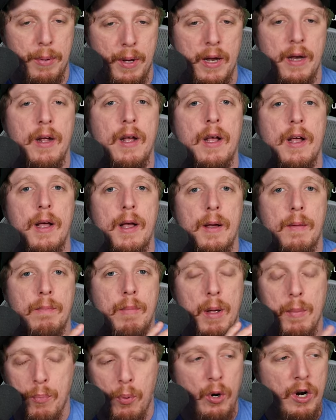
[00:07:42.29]
But
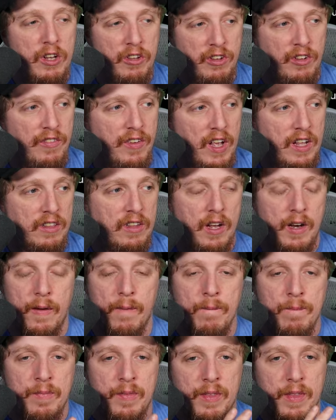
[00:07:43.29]
my point is the fact that
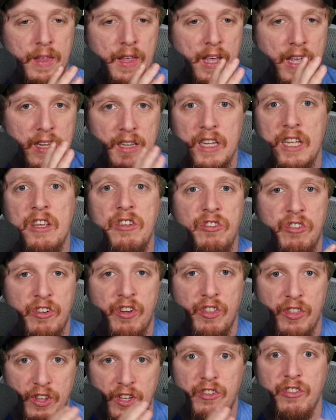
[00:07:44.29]
at
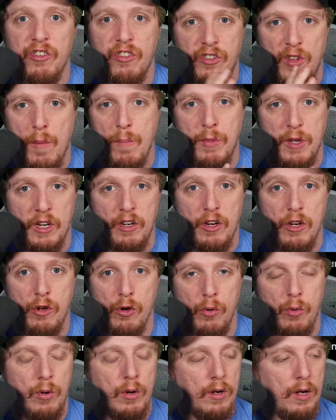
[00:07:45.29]
least this is something
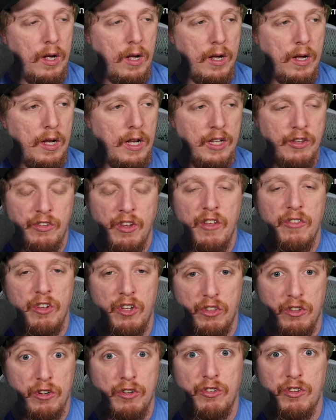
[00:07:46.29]
new. Uh, it sounds
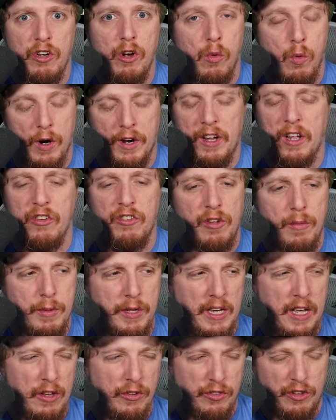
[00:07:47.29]
like they're still working on
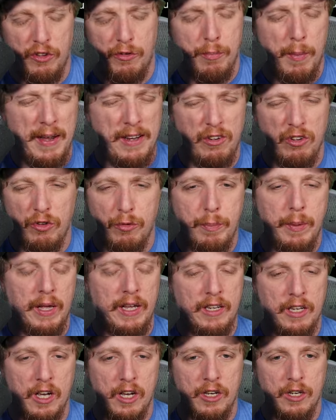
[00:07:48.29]
something else. This might just be
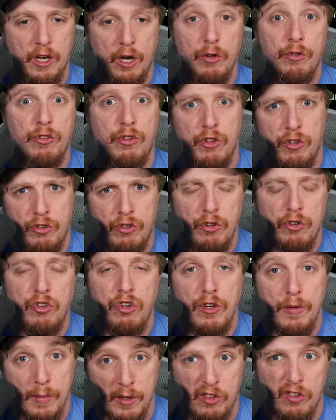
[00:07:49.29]
like a Ghost of
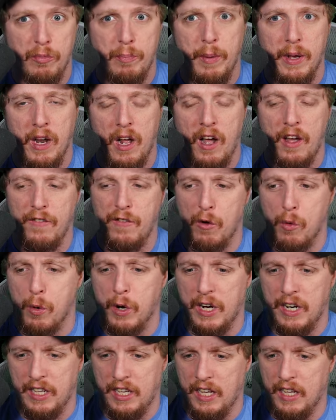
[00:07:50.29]
Tsushima spin-off, and we're
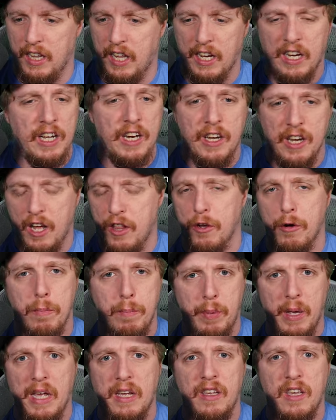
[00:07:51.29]
going to get like another
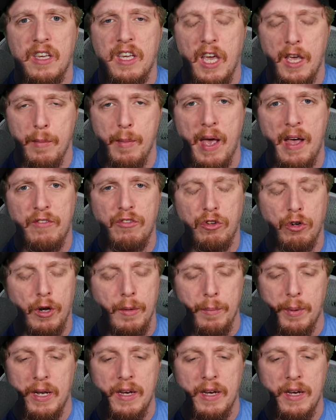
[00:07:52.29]
big game after it.